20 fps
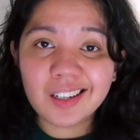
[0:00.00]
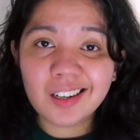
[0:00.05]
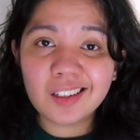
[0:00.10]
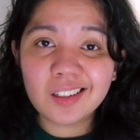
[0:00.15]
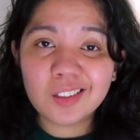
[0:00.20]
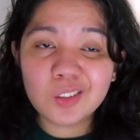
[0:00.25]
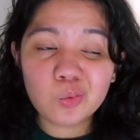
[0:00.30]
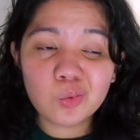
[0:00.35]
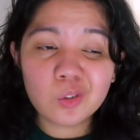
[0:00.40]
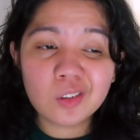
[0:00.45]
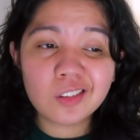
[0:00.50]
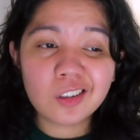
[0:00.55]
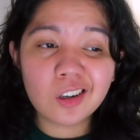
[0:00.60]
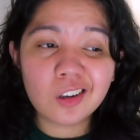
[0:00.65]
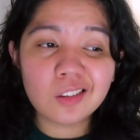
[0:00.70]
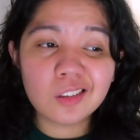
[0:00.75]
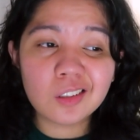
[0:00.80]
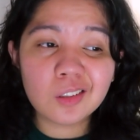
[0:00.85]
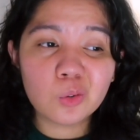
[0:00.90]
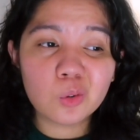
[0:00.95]
And it's one of
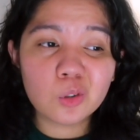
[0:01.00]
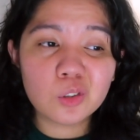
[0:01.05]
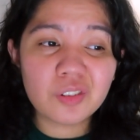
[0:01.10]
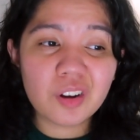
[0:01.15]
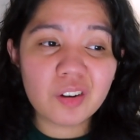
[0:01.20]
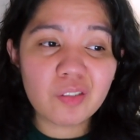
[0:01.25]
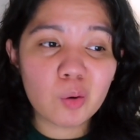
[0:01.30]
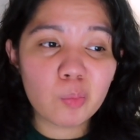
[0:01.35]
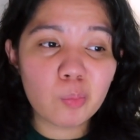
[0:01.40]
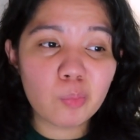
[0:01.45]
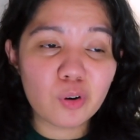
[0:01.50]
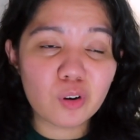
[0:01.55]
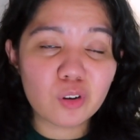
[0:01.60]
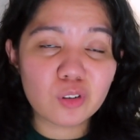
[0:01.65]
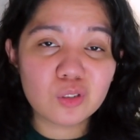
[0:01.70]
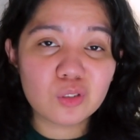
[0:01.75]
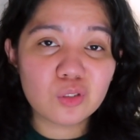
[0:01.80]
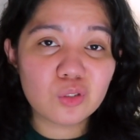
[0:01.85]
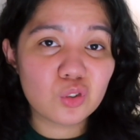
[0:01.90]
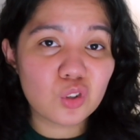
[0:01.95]
Carly Thorne's favorite
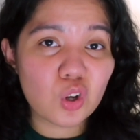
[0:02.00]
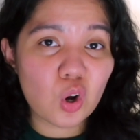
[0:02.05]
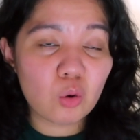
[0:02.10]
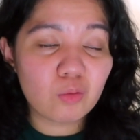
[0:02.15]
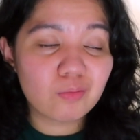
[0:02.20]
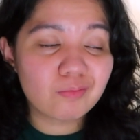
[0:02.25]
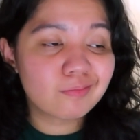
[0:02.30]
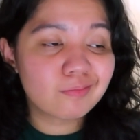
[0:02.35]
books, so.